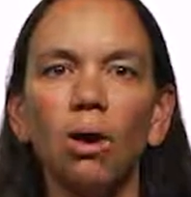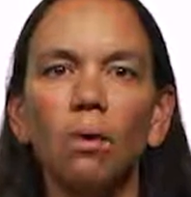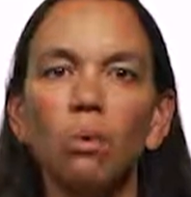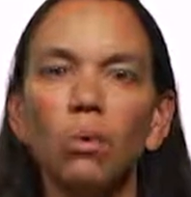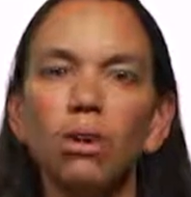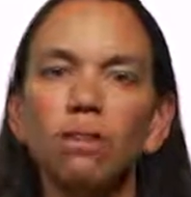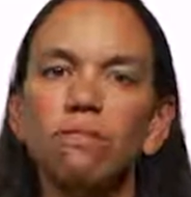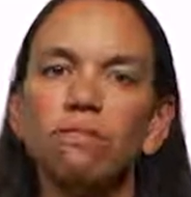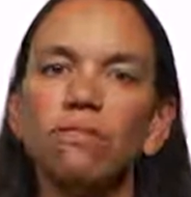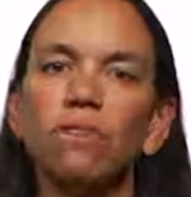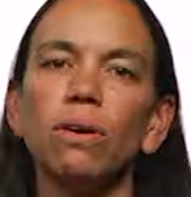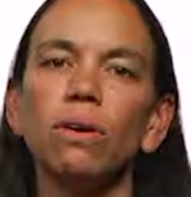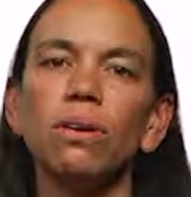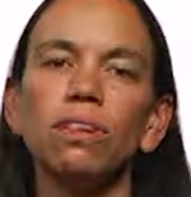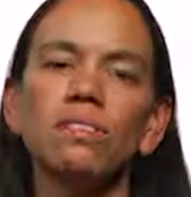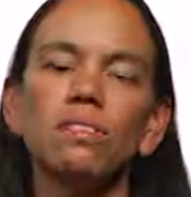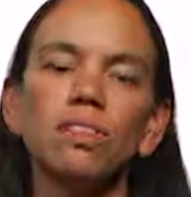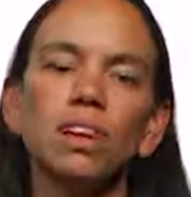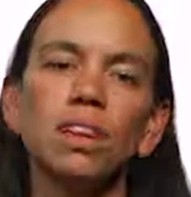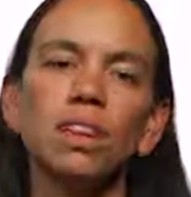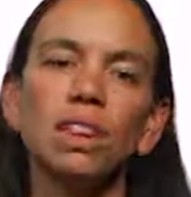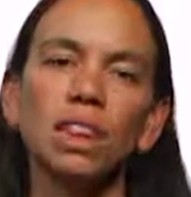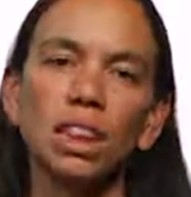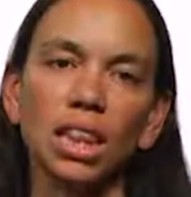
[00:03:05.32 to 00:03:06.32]
We've
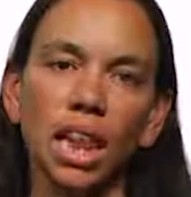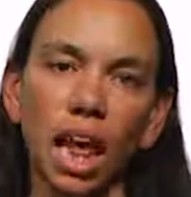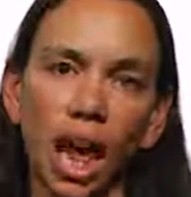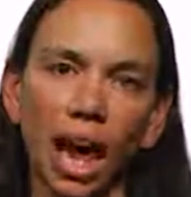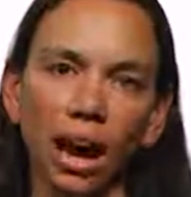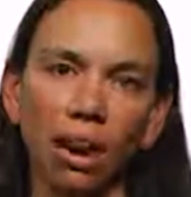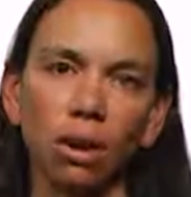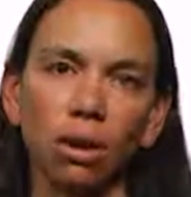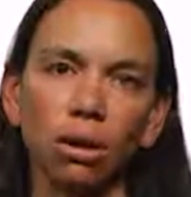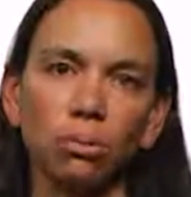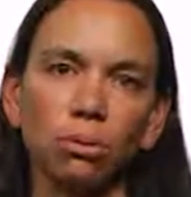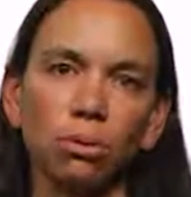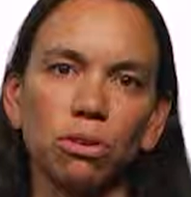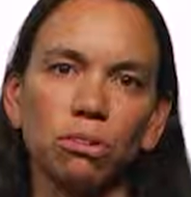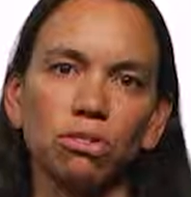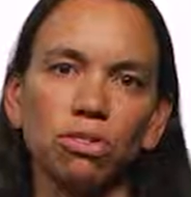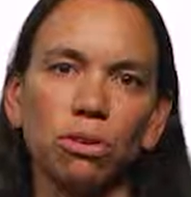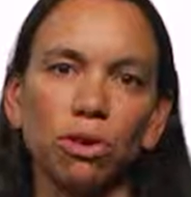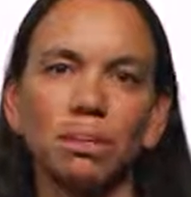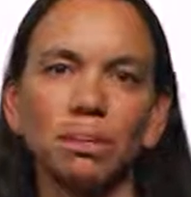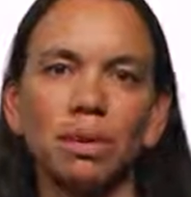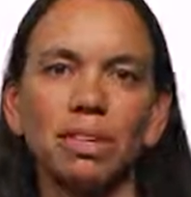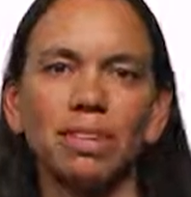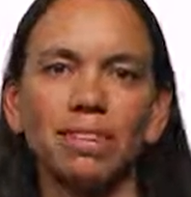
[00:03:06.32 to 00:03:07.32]
focused a lot on
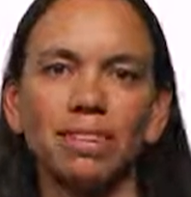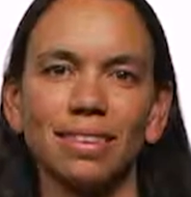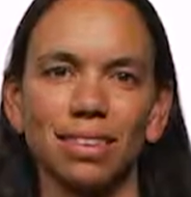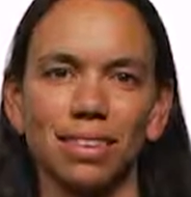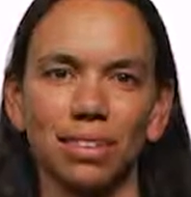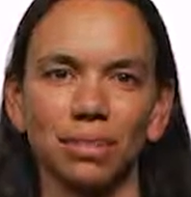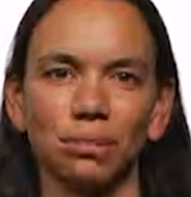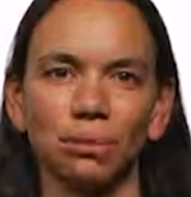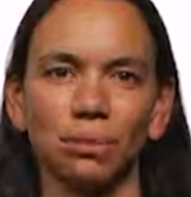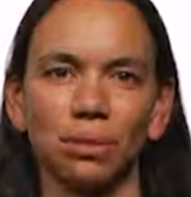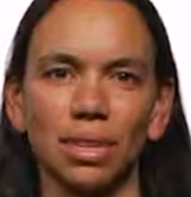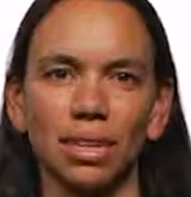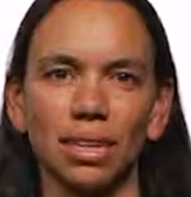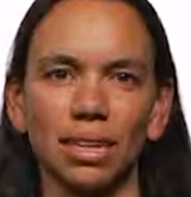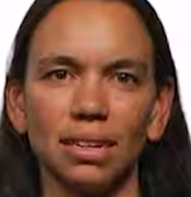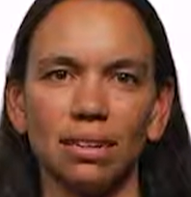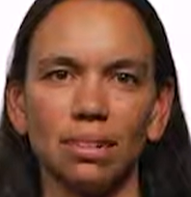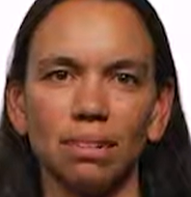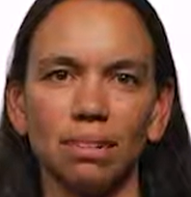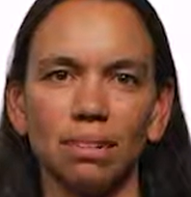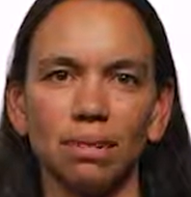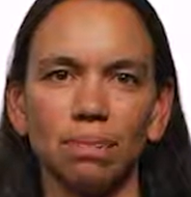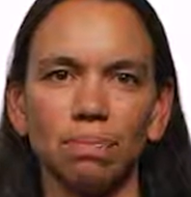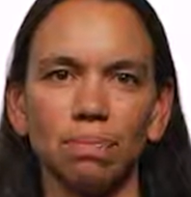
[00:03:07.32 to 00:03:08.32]
performance in this
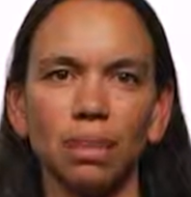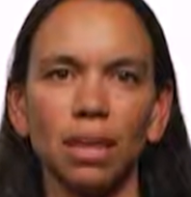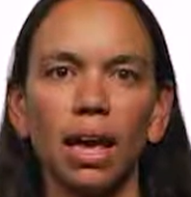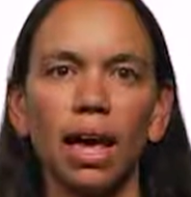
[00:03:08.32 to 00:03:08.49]
release.